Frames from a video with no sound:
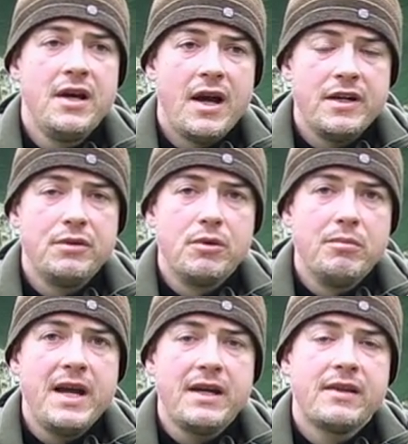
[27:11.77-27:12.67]
and you will
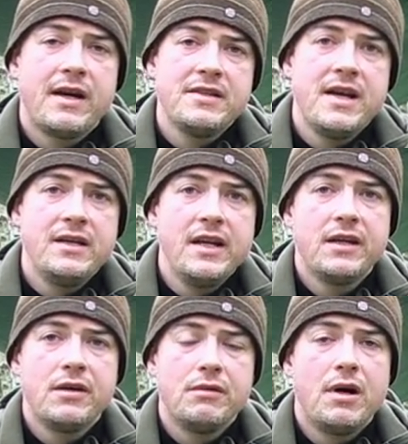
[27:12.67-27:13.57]
make that
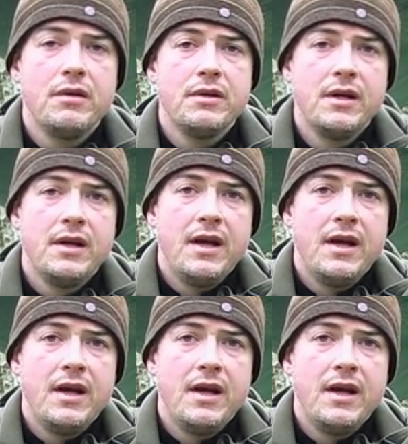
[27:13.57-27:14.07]
technique your own.